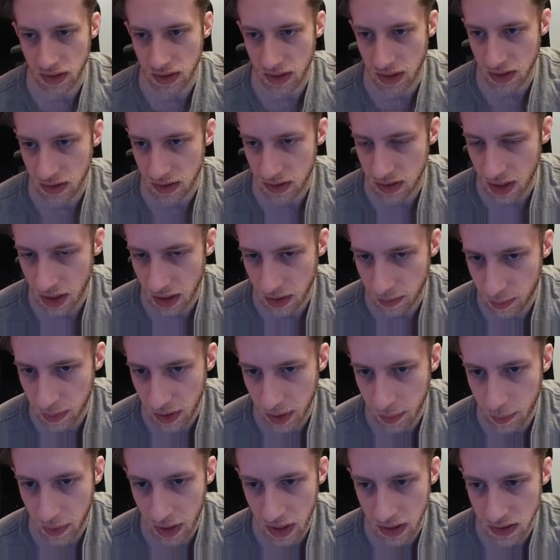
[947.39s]
these like
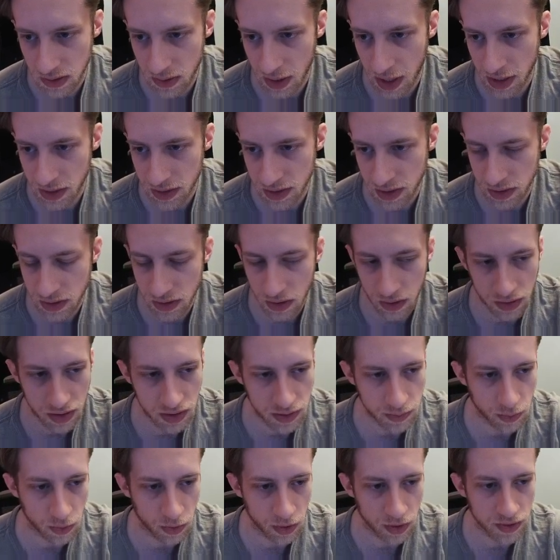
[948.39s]
big bet strategies on these
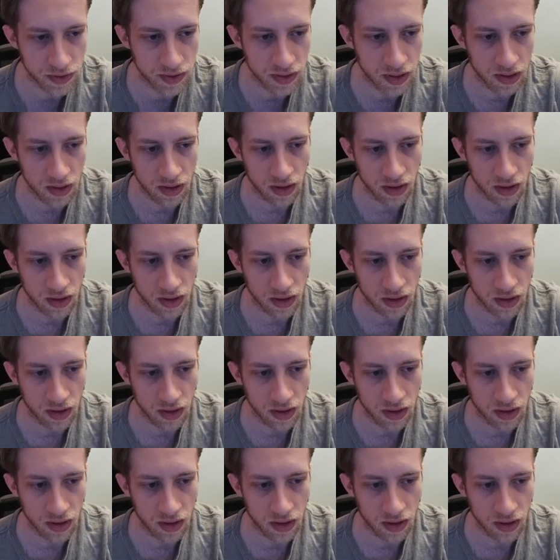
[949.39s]
boards,